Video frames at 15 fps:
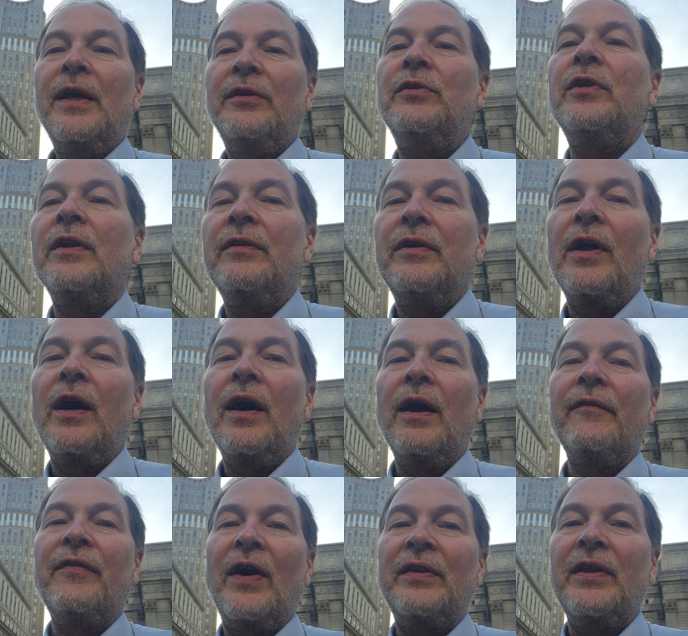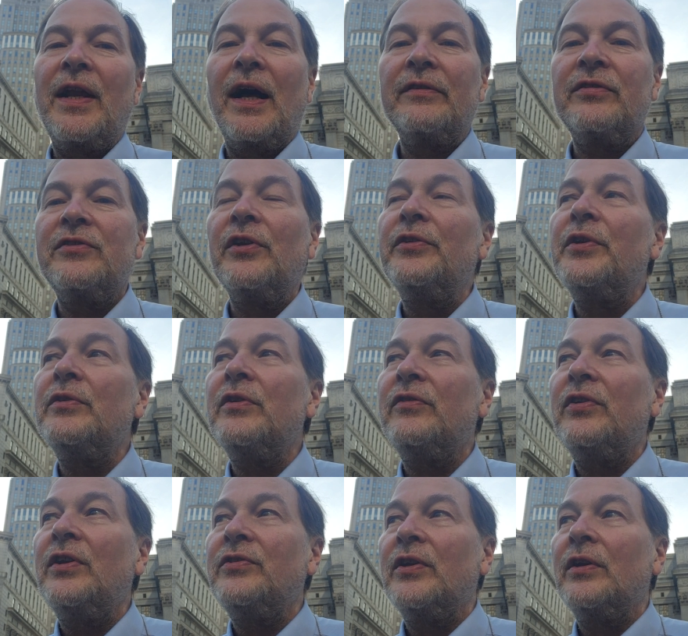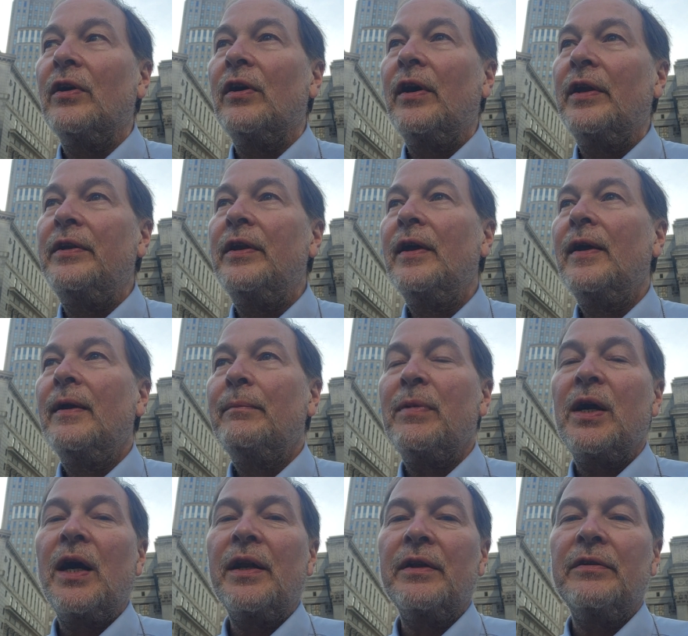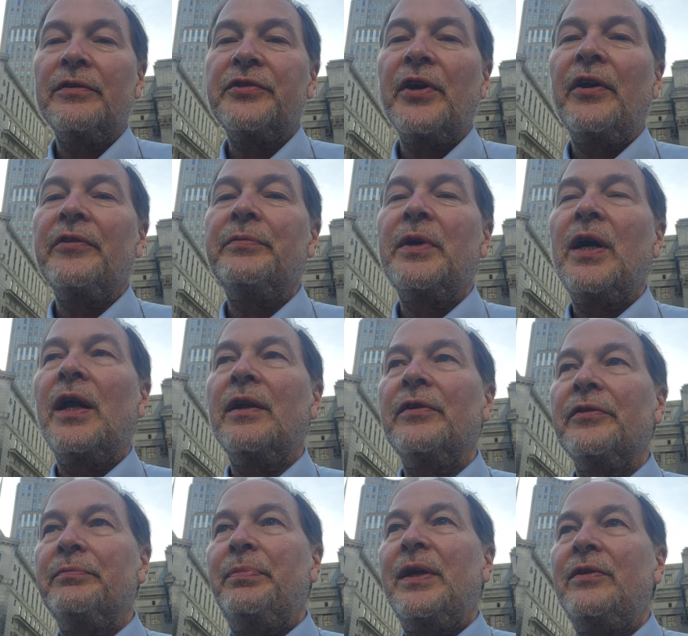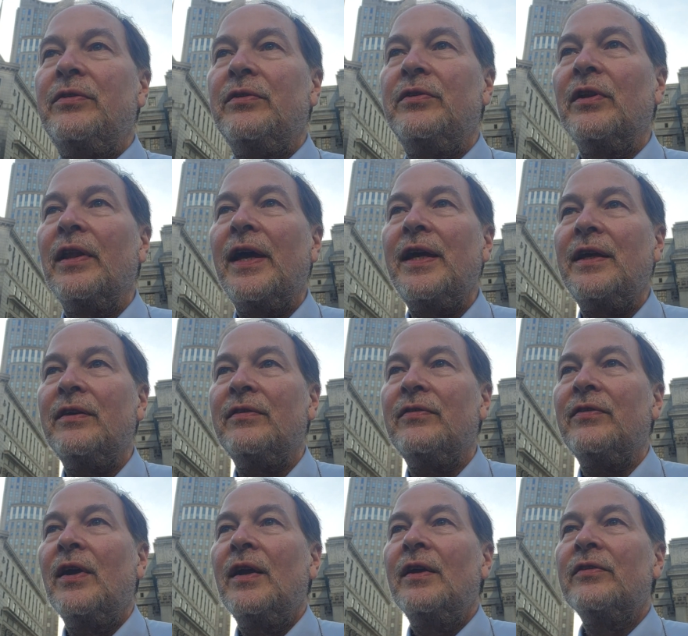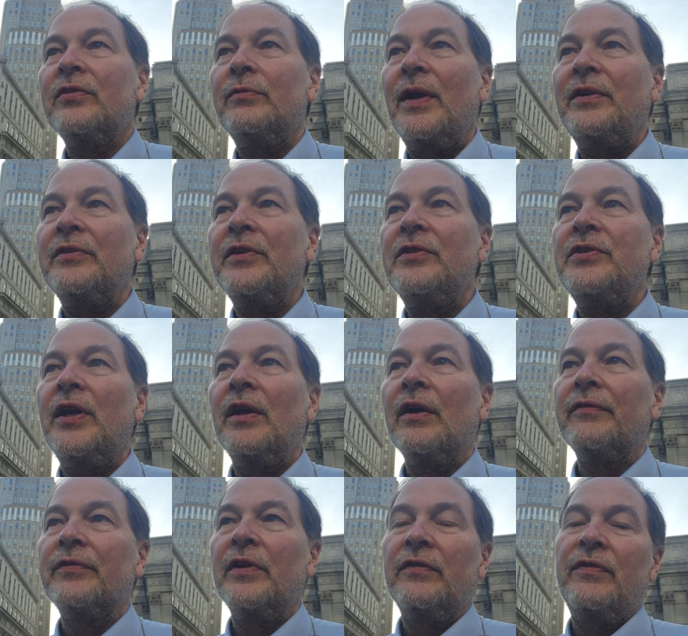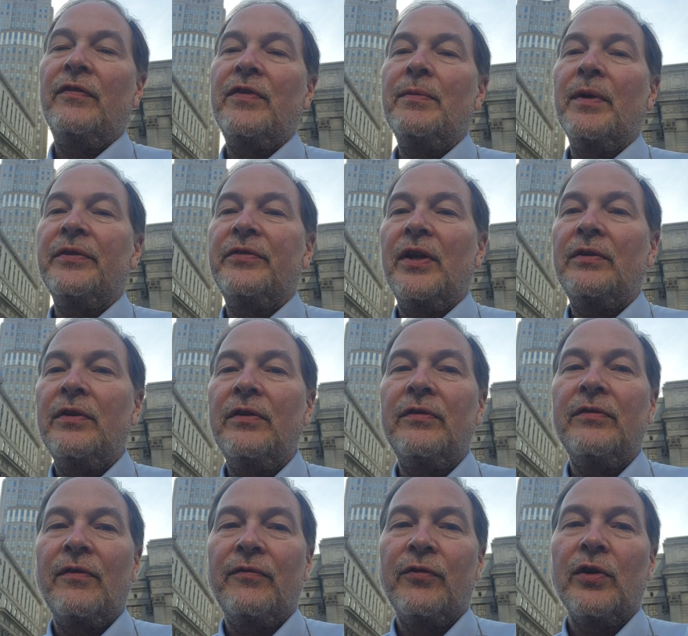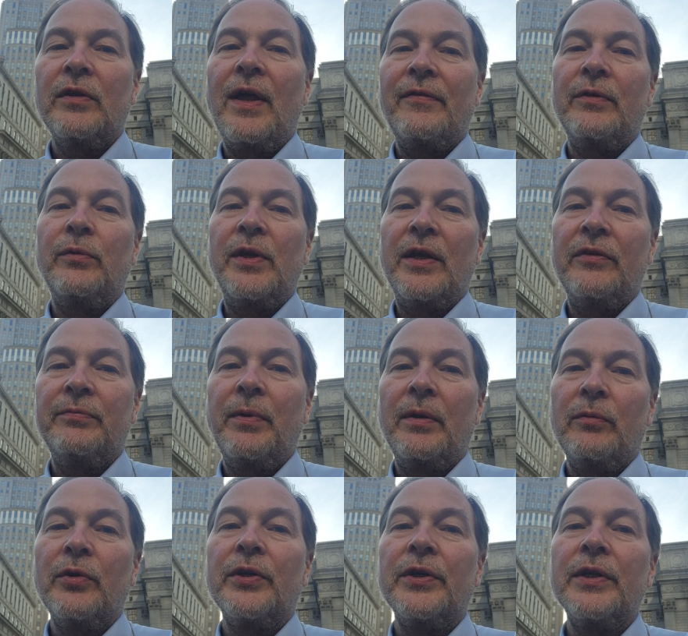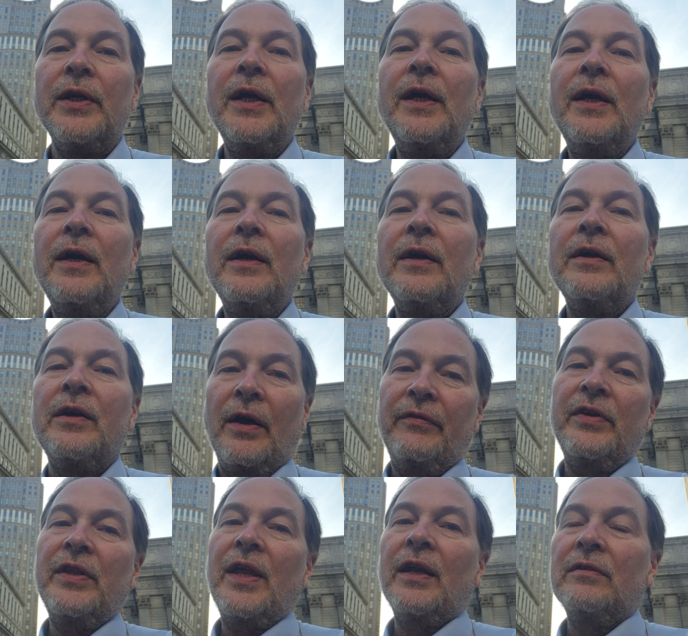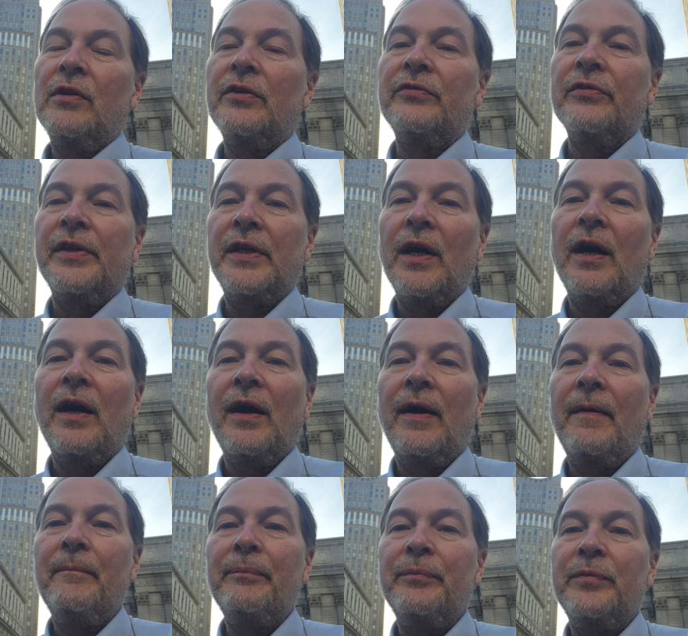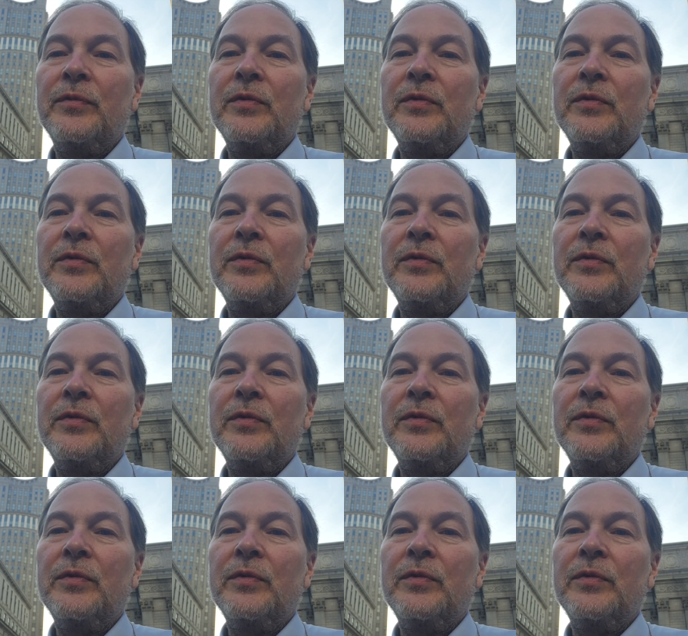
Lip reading: You can find it out. Still no decision on McGonigal, Charles McGonigal's bid to delay his surrender to jail for his 50-month sentence for 11 weeks, but we're covering that closely. Donald